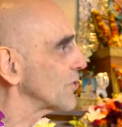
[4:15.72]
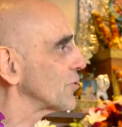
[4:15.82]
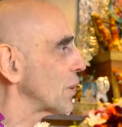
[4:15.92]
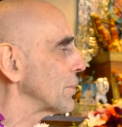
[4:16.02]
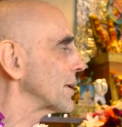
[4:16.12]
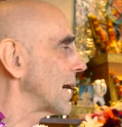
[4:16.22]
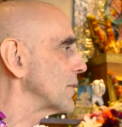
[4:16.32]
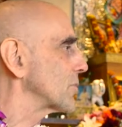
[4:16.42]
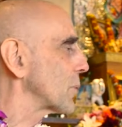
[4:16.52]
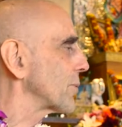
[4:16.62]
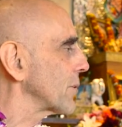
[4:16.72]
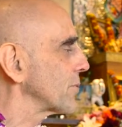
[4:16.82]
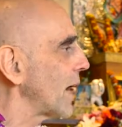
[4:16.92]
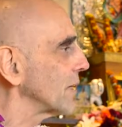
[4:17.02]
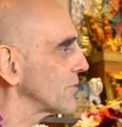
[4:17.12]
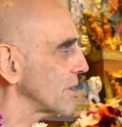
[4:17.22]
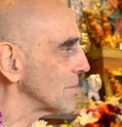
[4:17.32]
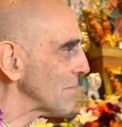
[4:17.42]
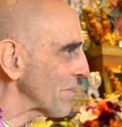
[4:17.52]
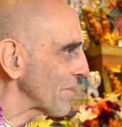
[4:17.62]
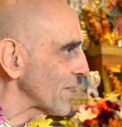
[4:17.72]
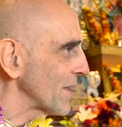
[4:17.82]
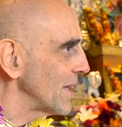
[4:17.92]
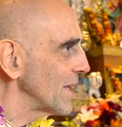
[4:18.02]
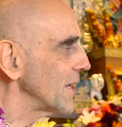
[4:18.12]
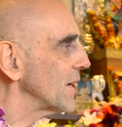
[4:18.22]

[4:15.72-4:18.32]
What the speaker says: German guy, used to work for Lufthansa. He